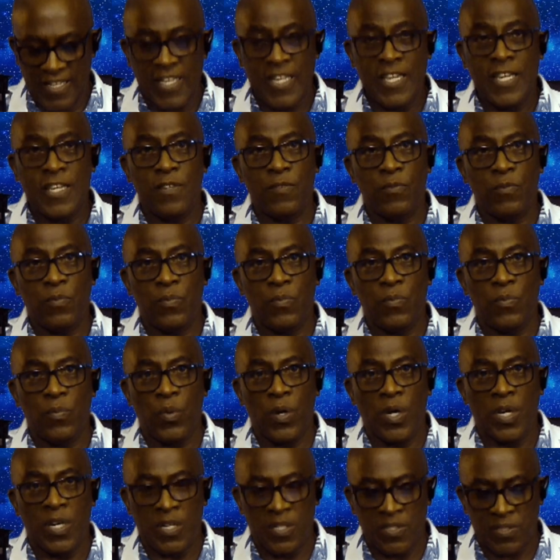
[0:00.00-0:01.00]
It
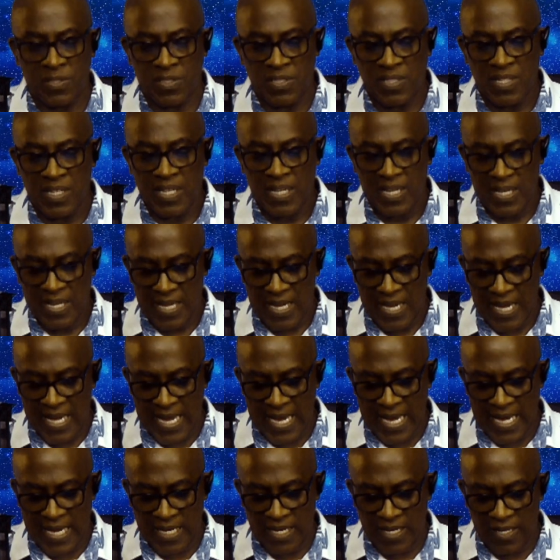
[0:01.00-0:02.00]
was
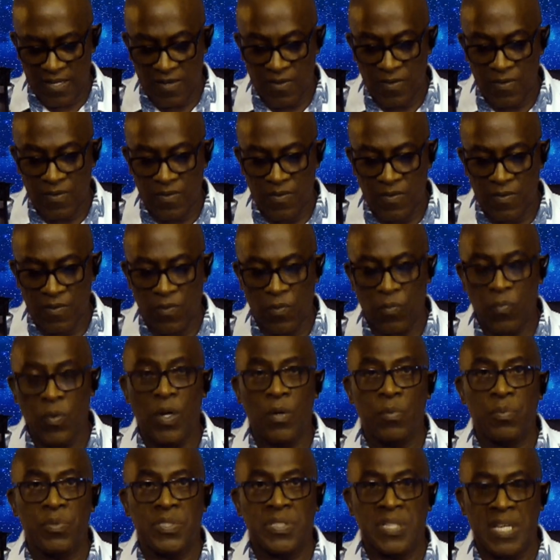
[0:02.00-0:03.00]
added.
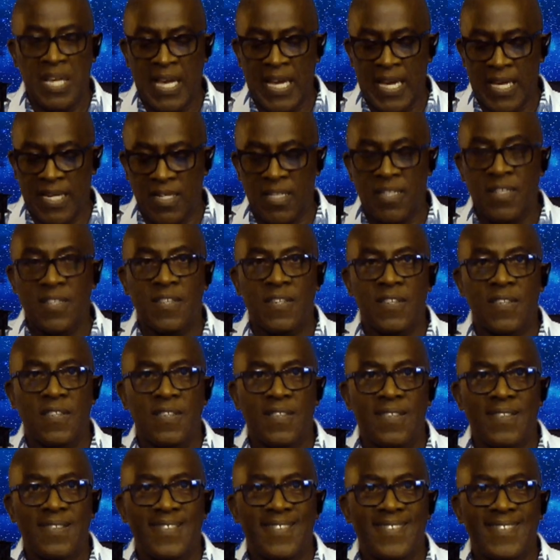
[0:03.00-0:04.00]
What was added?
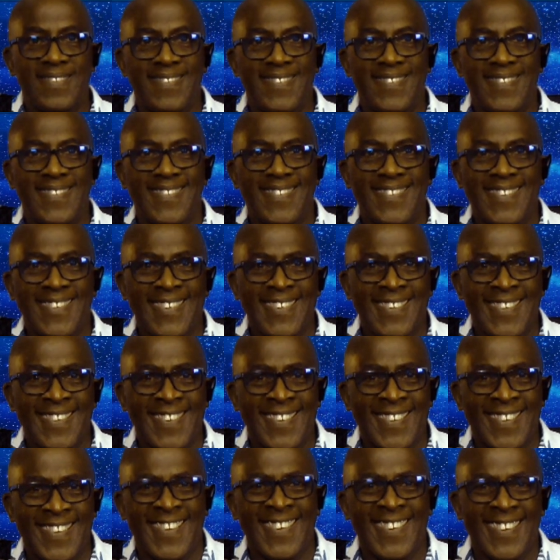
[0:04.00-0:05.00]

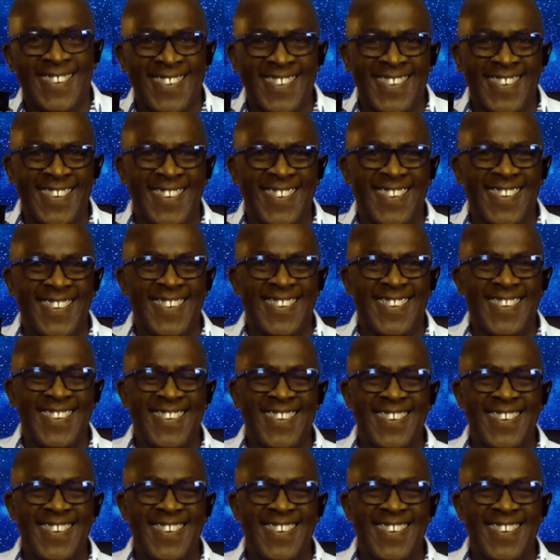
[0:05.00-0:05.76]
The